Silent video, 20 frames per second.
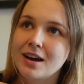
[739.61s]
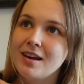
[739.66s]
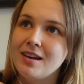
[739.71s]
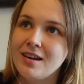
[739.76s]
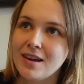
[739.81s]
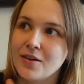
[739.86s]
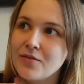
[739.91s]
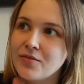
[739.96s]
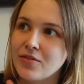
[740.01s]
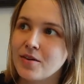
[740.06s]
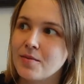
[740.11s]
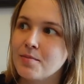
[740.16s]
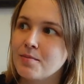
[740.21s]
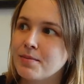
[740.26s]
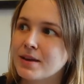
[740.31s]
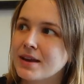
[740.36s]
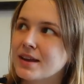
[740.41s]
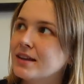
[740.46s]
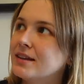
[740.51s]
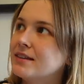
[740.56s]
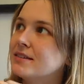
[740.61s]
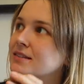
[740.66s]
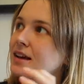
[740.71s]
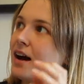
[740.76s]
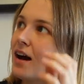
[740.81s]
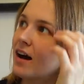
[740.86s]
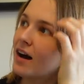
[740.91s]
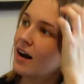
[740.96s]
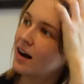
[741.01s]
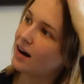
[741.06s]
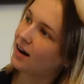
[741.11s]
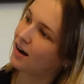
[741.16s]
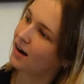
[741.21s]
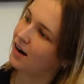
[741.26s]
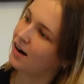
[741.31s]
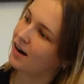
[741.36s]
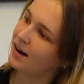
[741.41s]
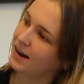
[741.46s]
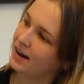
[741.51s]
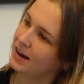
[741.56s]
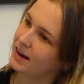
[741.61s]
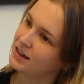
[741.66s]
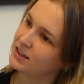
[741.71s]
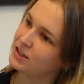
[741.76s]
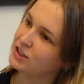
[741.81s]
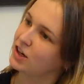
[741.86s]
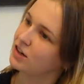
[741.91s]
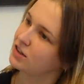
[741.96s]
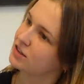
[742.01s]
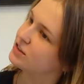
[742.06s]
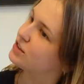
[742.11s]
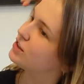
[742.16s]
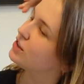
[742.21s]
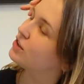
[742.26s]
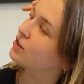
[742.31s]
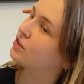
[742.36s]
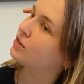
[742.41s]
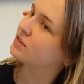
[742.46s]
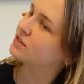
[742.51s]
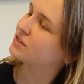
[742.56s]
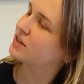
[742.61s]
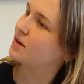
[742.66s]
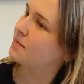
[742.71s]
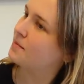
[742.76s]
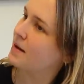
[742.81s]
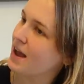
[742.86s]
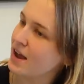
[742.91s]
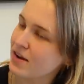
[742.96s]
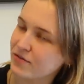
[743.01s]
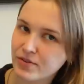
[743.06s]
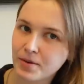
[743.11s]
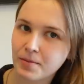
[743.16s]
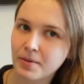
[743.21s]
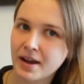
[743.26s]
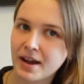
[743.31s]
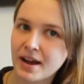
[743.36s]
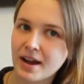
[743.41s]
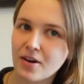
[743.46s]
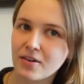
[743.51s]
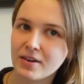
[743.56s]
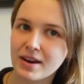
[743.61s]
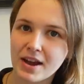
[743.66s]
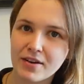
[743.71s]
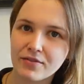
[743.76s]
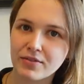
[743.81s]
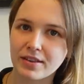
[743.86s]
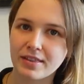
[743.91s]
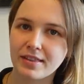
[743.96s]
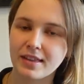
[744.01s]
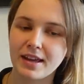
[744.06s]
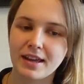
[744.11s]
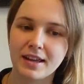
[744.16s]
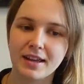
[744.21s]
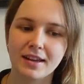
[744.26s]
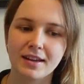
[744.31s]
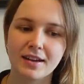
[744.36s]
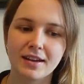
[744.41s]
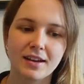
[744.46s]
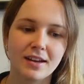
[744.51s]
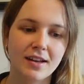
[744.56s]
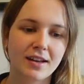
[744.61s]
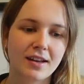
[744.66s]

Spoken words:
I love them because I just use them everywhere on everything